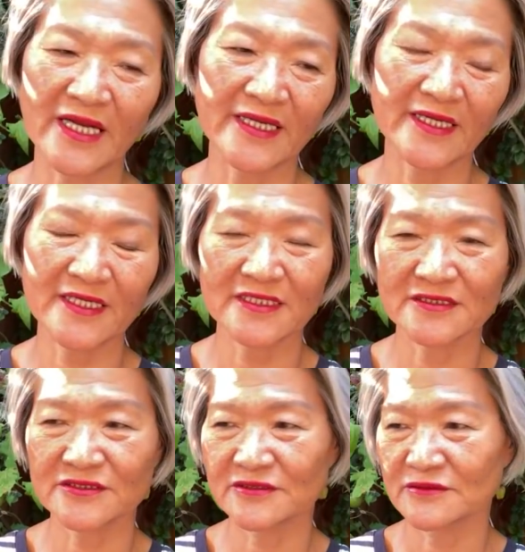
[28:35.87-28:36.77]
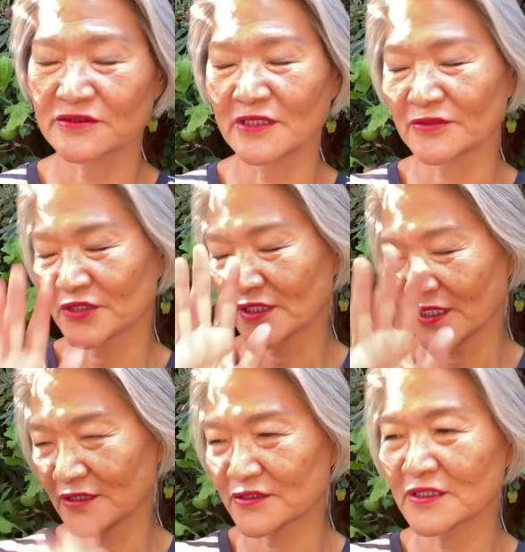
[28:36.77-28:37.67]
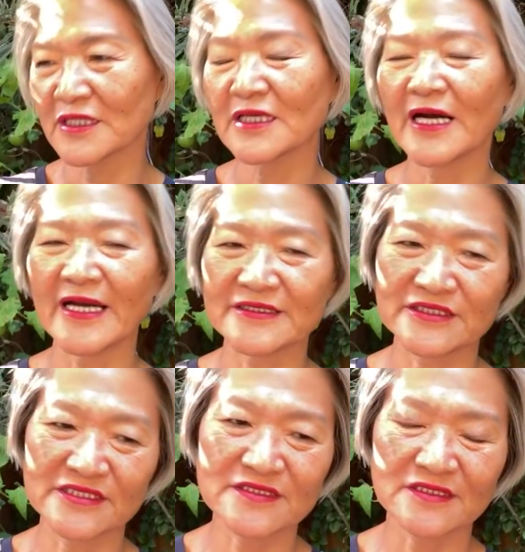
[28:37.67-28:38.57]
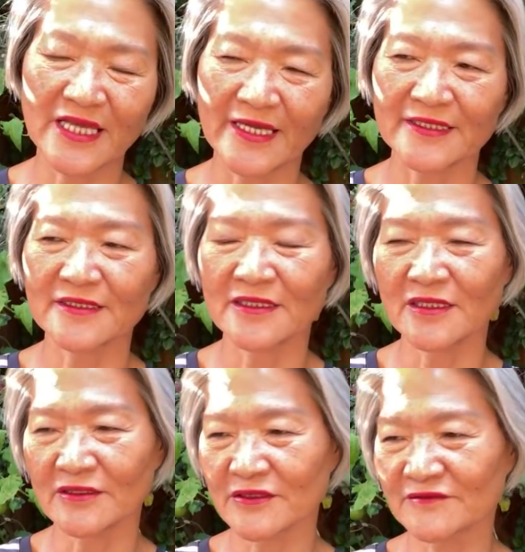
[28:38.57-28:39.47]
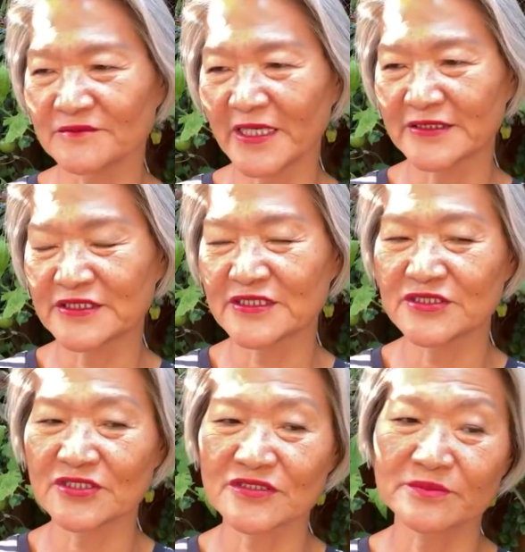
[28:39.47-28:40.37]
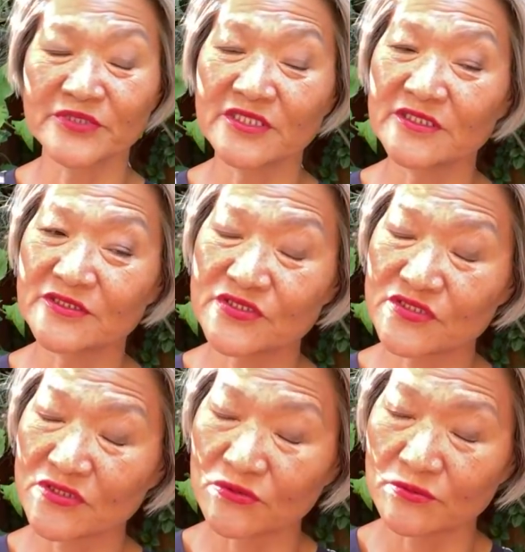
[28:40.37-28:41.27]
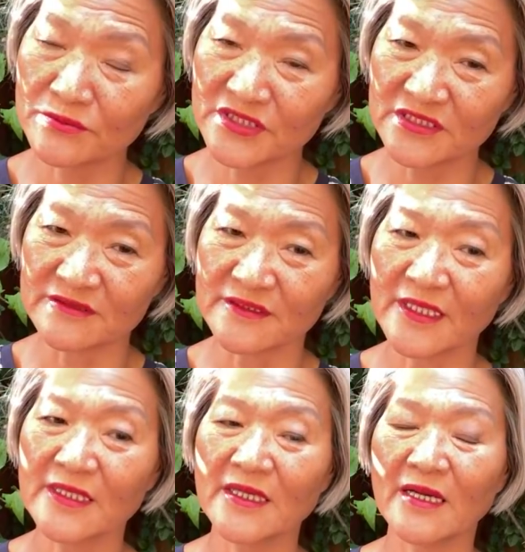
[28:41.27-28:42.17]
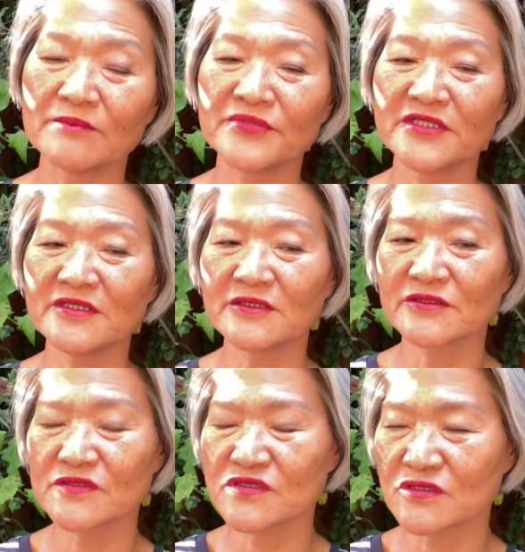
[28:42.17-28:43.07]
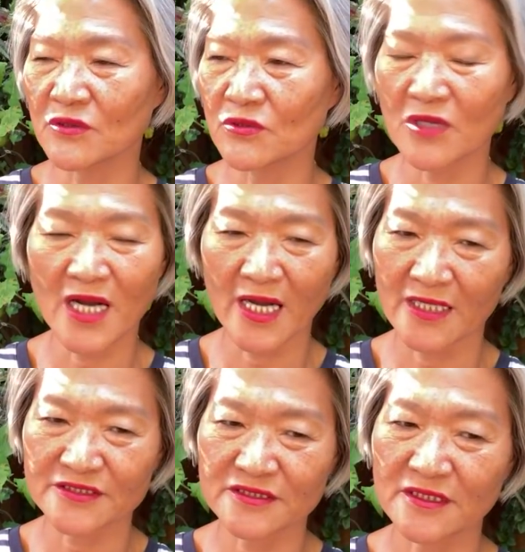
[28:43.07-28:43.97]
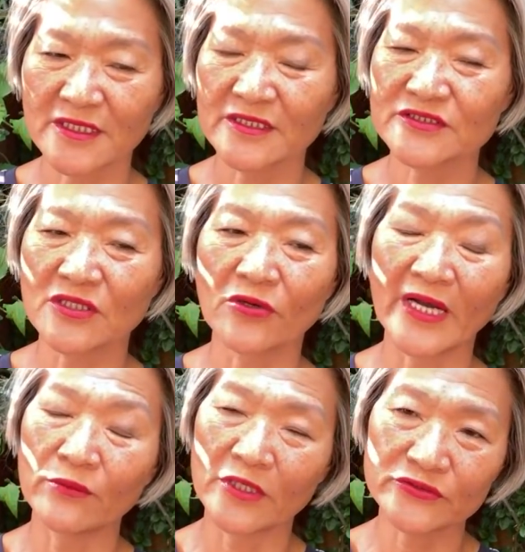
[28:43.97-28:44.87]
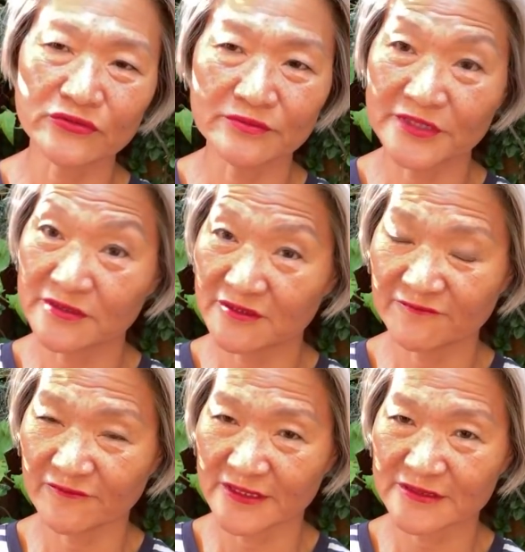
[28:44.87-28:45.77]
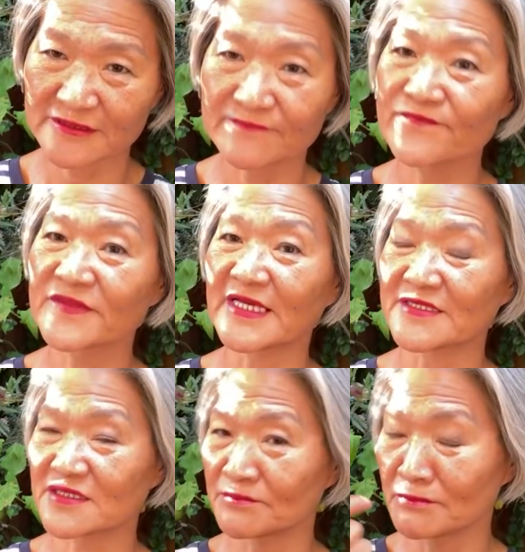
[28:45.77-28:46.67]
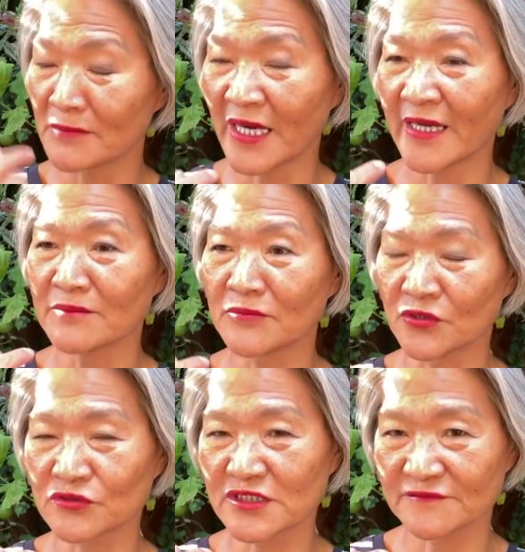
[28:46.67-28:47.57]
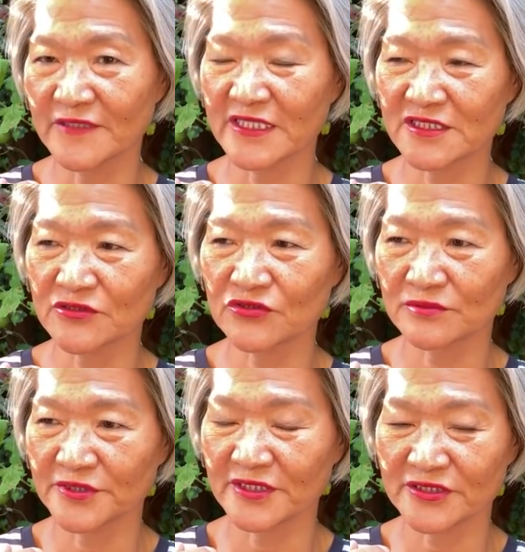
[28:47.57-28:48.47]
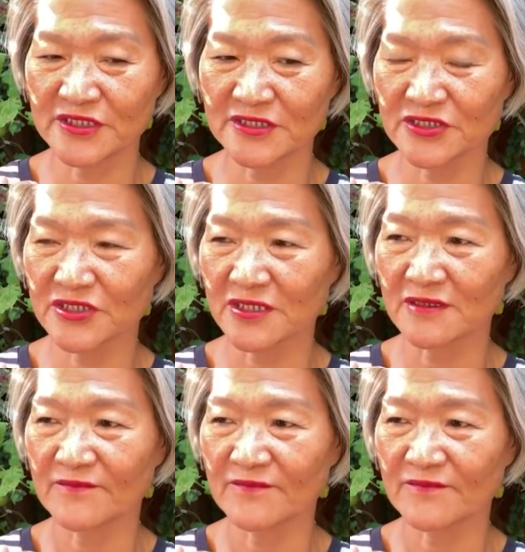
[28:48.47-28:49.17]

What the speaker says: hate, not hate, I dislike a lot of my teachers being so mean and being so harsh. So I want to be different. That's my motivation to be a teacher.